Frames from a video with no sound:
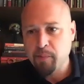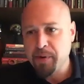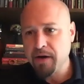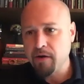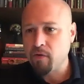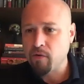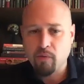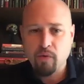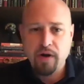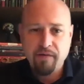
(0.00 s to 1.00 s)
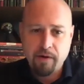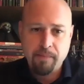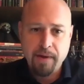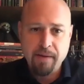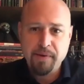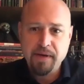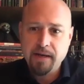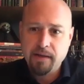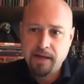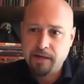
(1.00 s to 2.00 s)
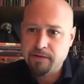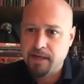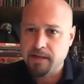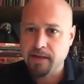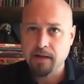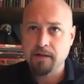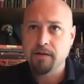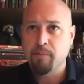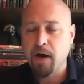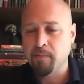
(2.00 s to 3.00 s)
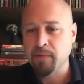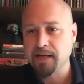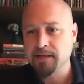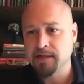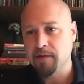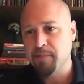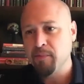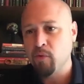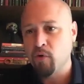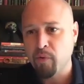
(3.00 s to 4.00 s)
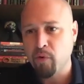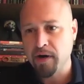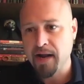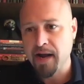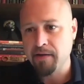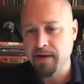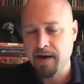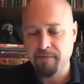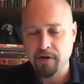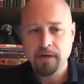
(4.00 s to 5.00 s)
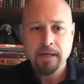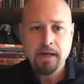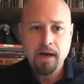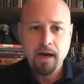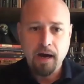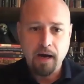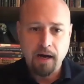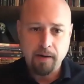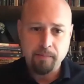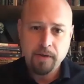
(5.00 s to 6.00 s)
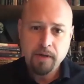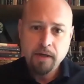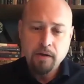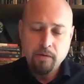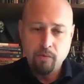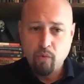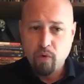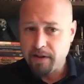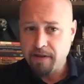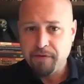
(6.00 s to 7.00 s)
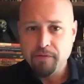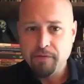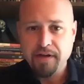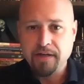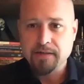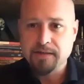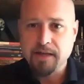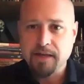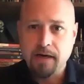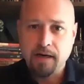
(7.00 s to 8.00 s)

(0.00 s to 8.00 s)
them a beer or whatever it may be. Like you said, the bottom line is going to be more important now than ever. One of the few things that